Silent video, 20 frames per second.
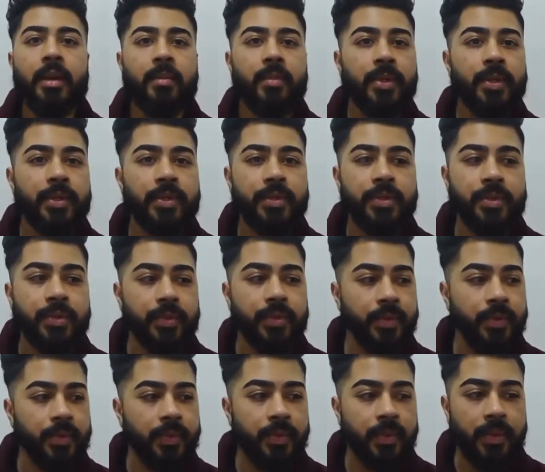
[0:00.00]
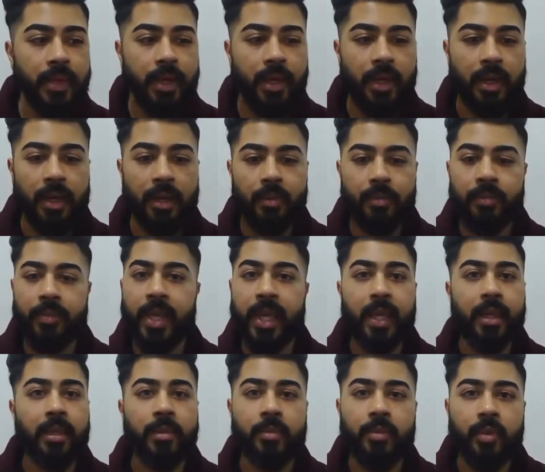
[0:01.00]
pursue um,
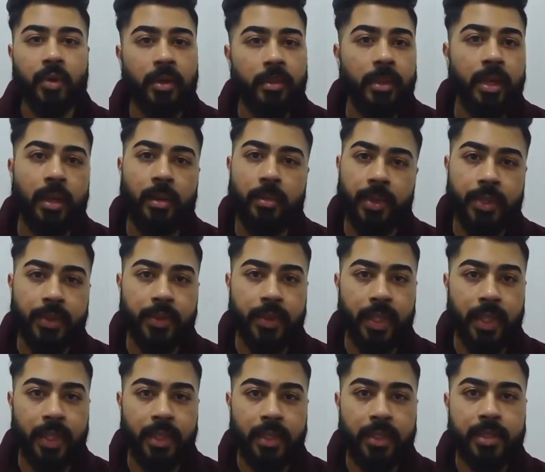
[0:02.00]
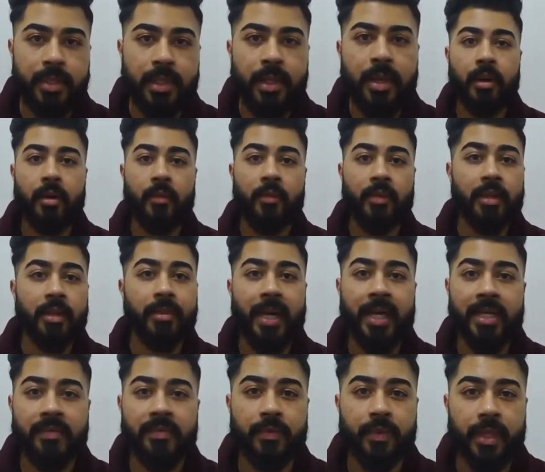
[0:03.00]
paid employment opportunities. Uh, over the
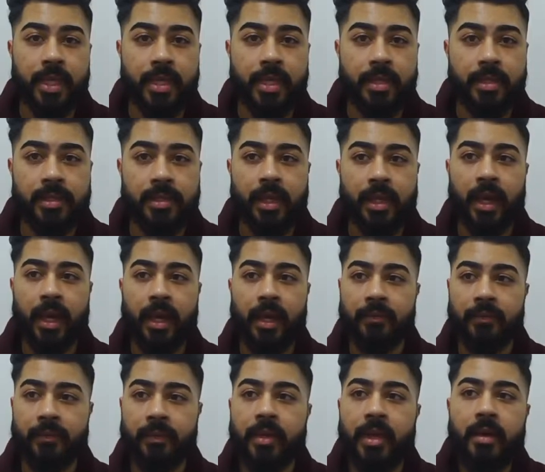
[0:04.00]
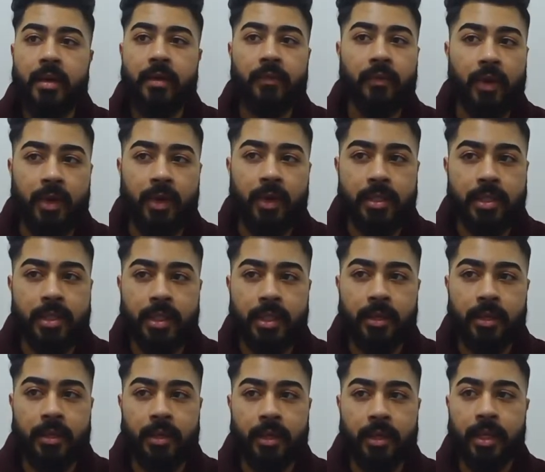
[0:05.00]
past four years, I've
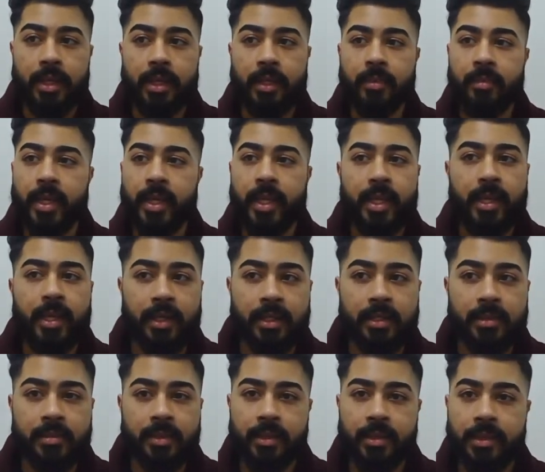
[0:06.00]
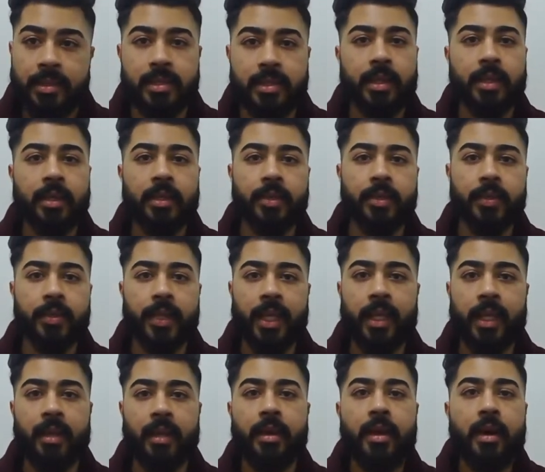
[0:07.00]
volunteered in many hospitals,
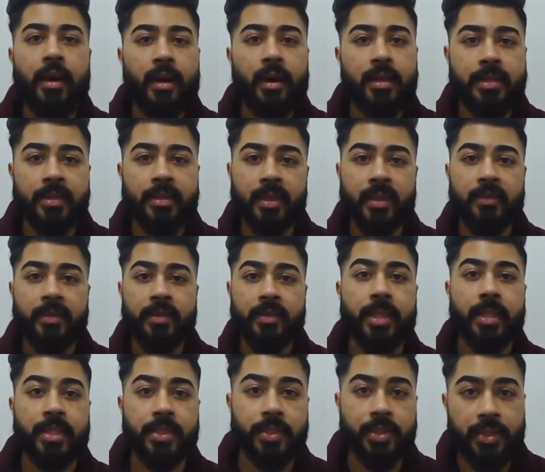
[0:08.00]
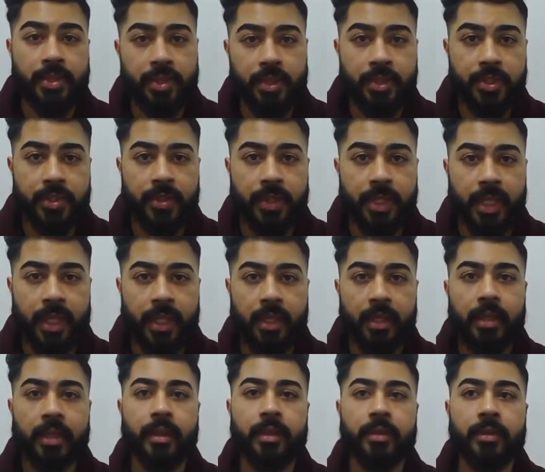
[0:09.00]
including Hospital for Special
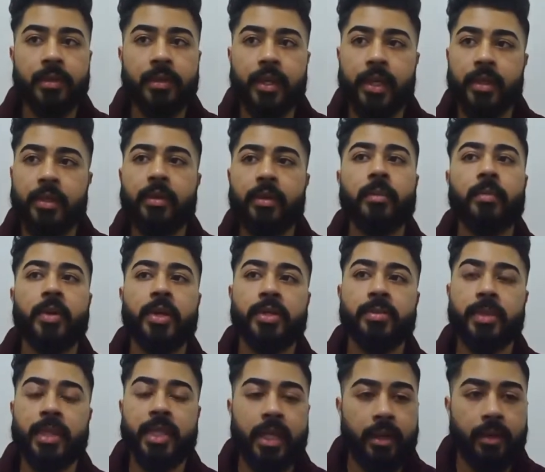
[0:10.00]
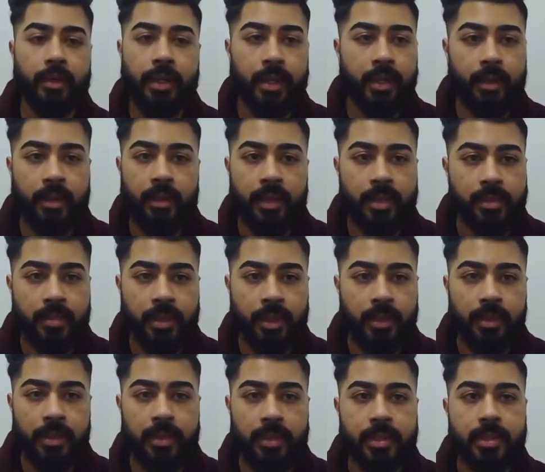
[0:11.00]
Surgery, including New York Presbyterian
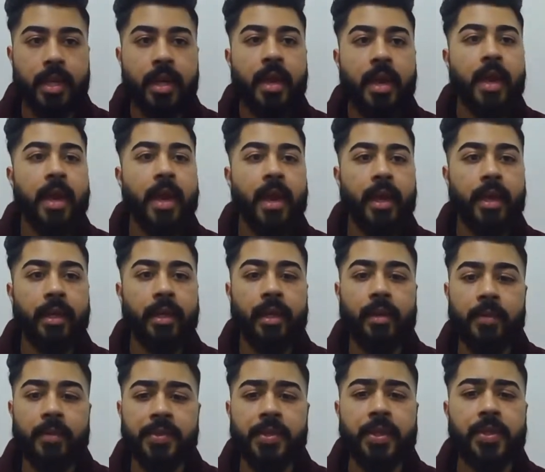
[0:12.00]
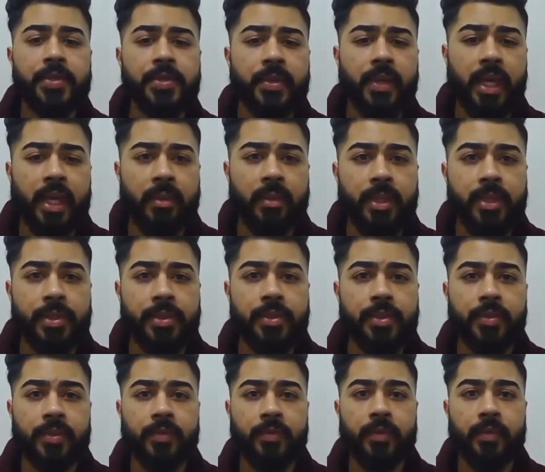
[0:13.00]
Hospitals, and I was also able
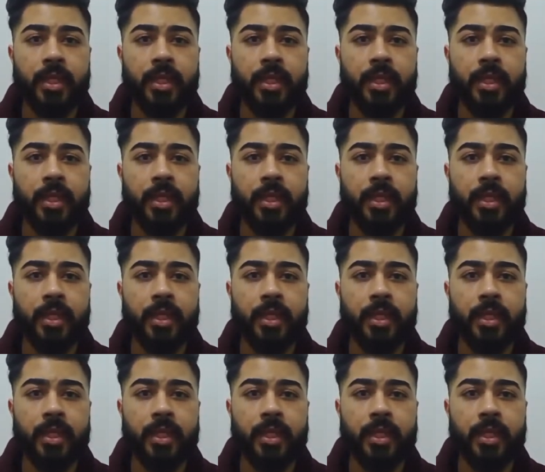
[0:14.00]
to